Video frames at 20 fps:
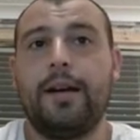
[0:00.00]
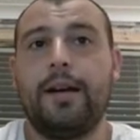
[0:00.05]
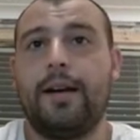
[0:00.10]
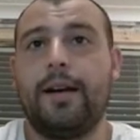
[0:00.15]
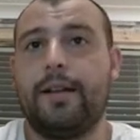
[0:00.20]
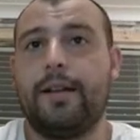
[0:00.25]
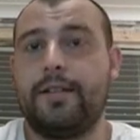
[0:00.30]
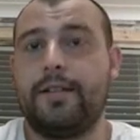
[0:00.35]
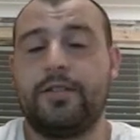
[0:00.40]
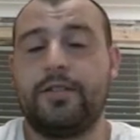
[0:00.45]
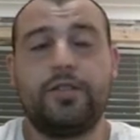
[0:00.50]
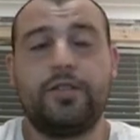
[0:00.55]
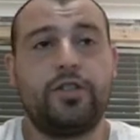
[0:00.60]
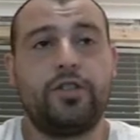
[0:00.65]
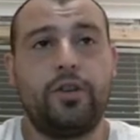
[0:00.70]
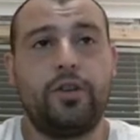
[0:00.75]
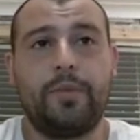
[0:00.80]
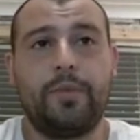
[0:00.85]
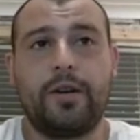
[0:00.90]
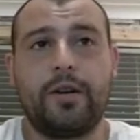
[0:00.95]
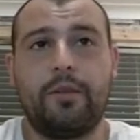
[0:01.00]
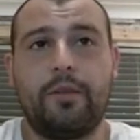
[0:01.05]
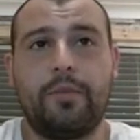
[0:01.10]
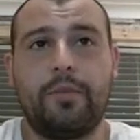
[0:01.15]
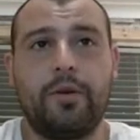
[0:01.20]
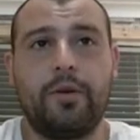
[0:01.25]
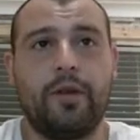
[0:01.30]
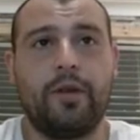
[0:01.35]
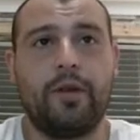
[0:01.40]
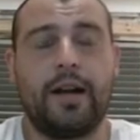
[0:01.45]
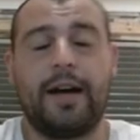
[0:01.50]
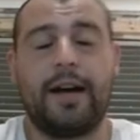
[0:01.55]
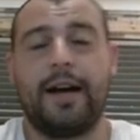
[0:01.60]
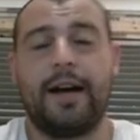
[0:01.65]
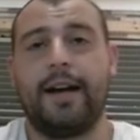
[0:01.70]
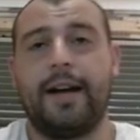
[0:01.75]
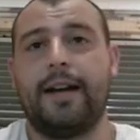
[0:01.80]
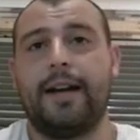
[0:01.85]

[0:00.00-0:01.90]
There's a stupid computer line.